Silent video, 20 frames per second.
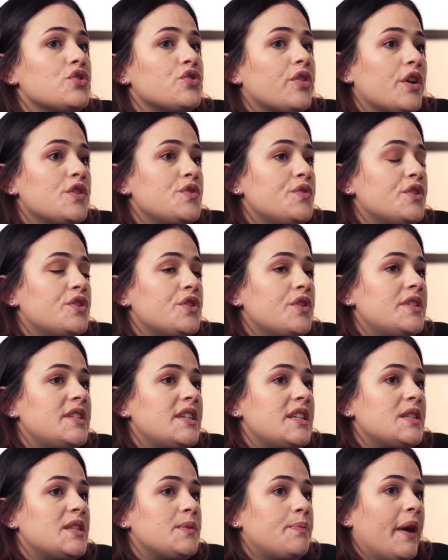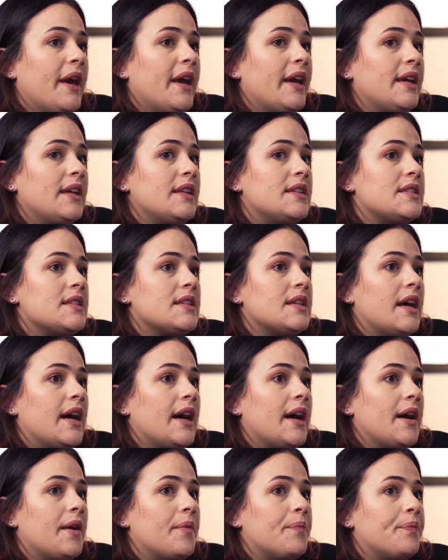transfer duty is paid,
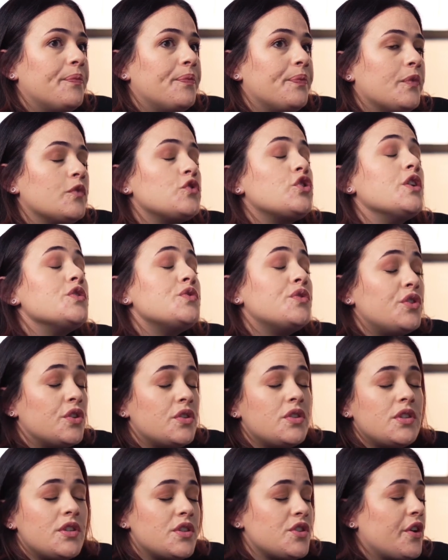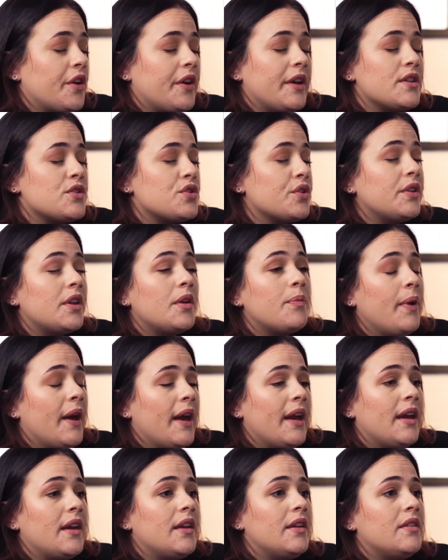is only
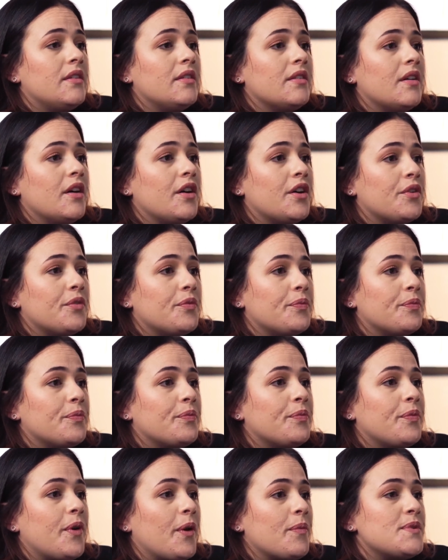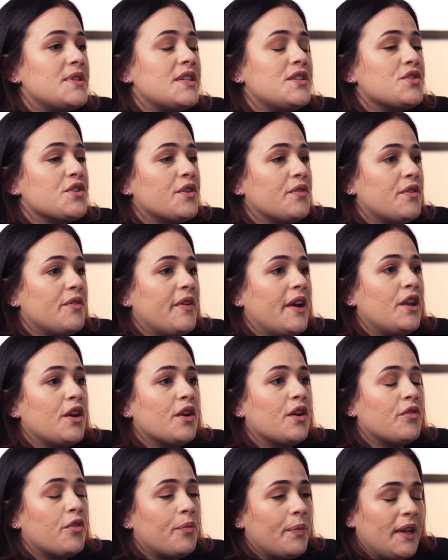paid on properties over the value
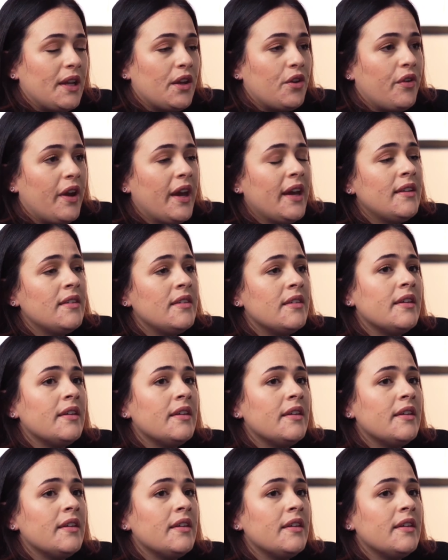of R1 million.